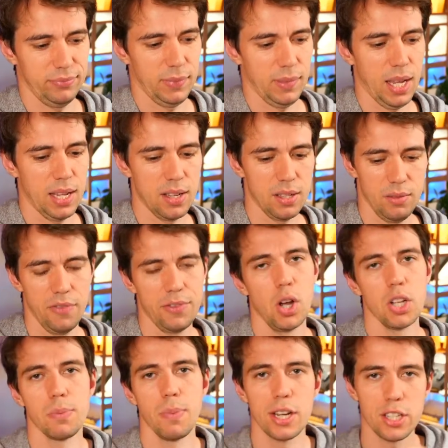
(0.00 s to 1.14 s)
And of
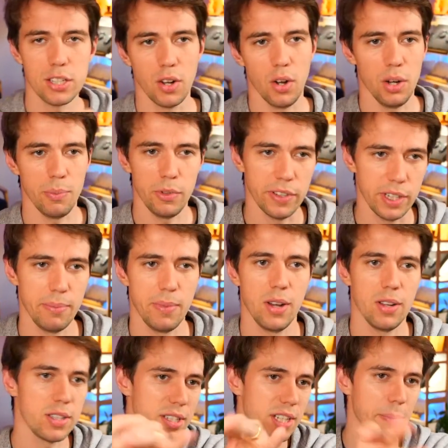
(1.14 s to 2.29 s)
course, much slower moving the
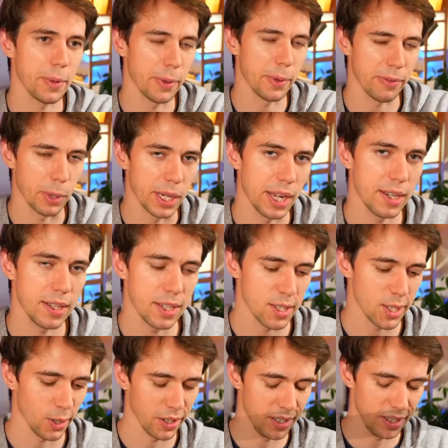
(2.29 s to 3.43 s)
mouse, typing with one hand and
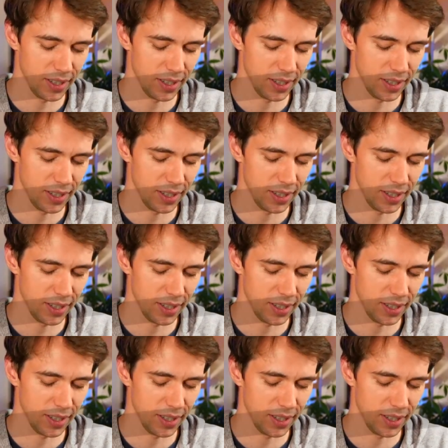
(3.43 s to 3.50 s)
so on.